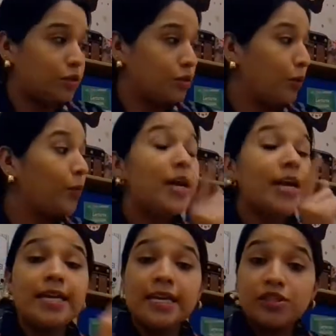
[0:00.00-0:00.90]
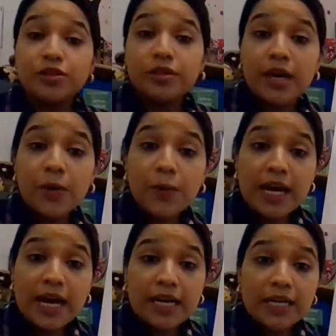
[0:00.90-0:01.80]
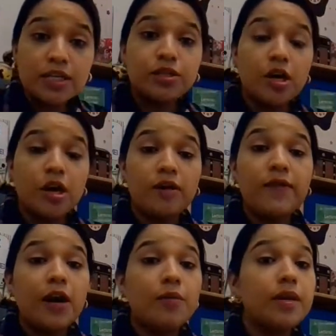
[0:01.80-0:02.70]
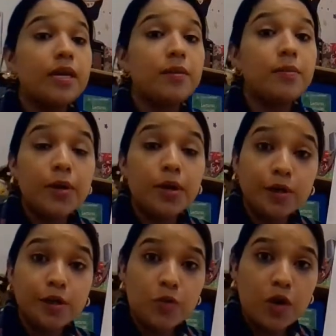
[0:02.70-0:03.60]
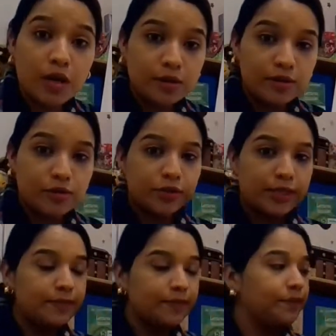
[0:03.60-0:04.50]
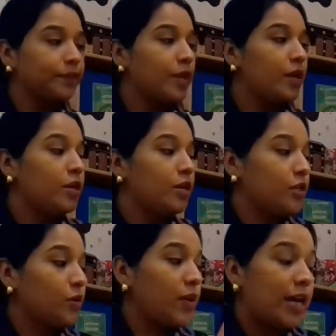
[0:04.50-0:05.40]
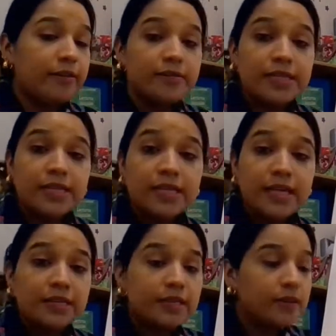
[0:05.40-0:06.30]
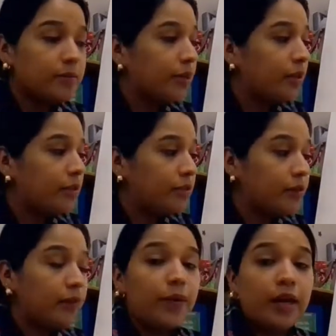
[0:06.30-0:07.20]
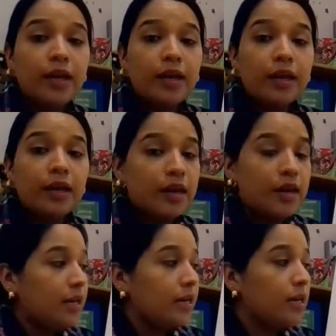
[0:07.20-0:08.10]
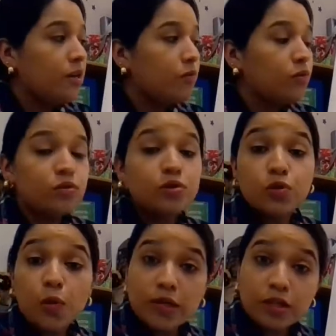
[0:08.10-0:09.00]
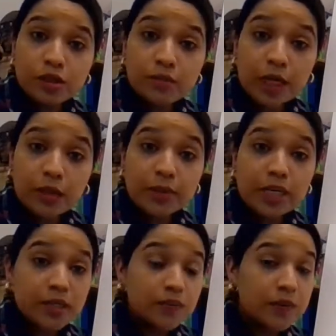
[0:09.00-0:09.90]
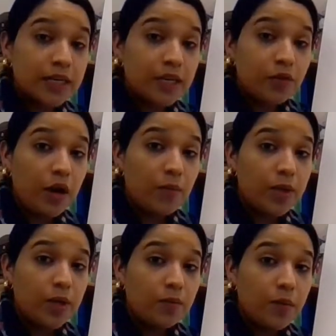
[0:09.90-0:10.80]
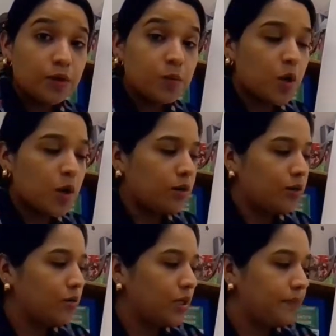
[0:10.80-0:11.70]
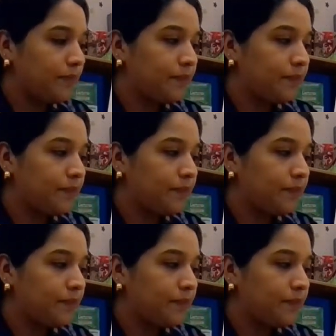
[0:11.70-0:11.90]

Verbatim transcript: So yesterday we had to solve how many birds were on the tree. So we have 6 plus 3 equals question mark because we didn't know how many birds were on the tree.